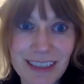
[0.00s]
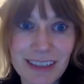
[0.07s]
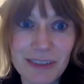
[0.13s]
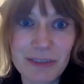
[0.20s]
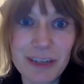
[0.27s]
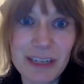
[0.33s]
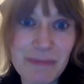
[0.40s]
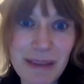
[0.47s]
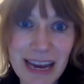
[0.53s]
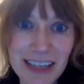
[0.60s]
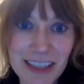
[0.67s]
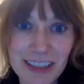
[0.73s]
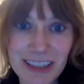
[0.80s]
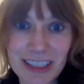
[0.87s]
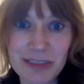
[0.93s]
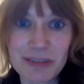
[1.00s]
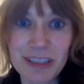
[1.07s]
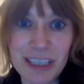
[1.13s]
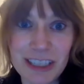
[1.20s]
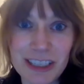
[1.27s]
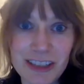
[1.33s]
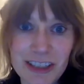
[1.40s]
reimagine this
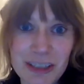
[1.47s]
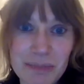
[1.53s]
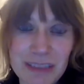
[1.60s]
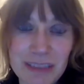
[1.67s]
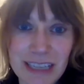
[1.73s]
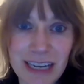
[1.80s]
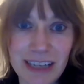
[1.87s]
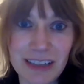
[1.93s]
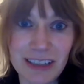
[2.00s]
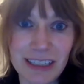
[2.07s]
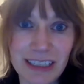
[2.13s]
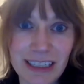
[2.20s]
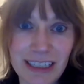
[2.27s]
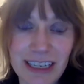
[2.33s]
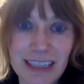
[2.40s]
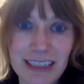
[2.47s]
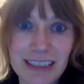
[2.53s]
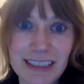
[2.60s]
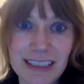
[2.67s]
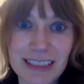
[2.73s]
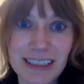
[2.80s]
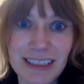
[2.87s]
relationship entirely and